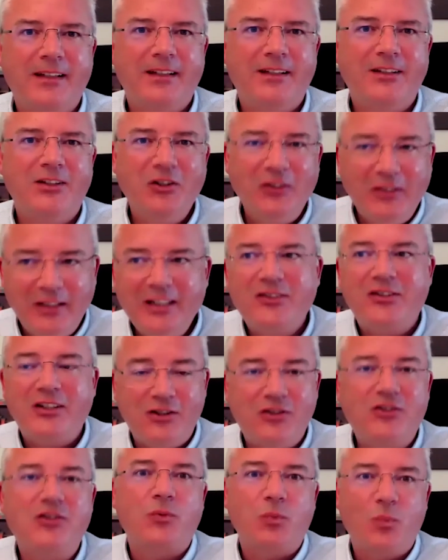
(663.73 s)
You literally
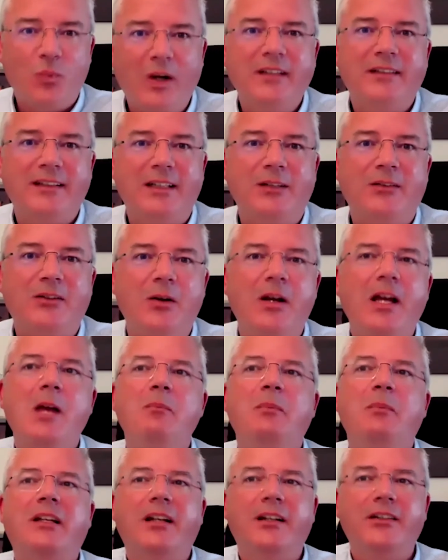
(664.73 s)
just want to keep going
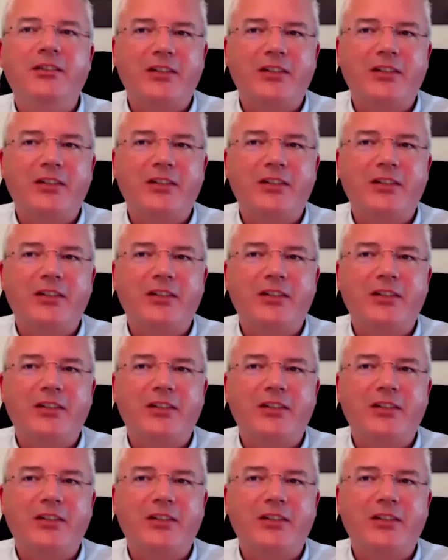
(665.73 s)
because